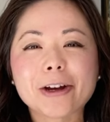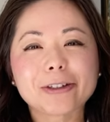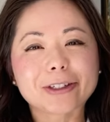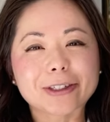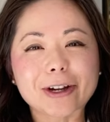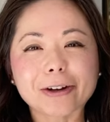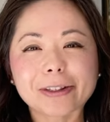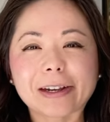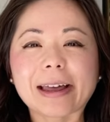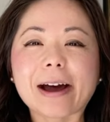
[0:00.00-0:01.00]
to start
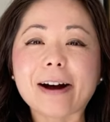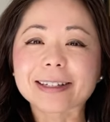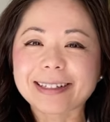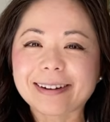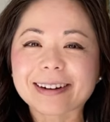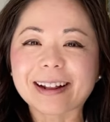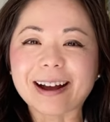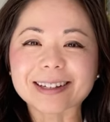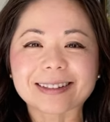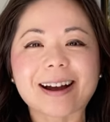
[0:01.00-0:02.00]
the
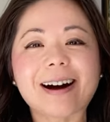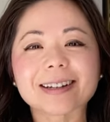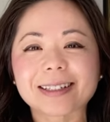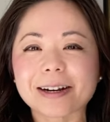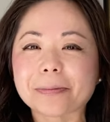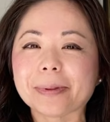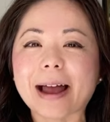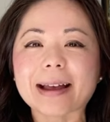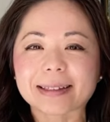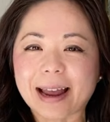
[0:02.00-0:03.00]

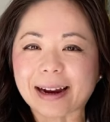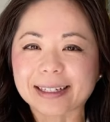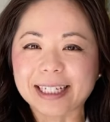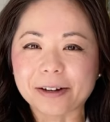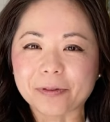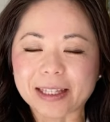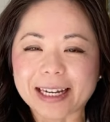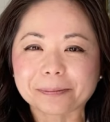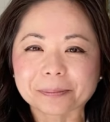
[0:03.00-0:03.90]
osteoblast activity.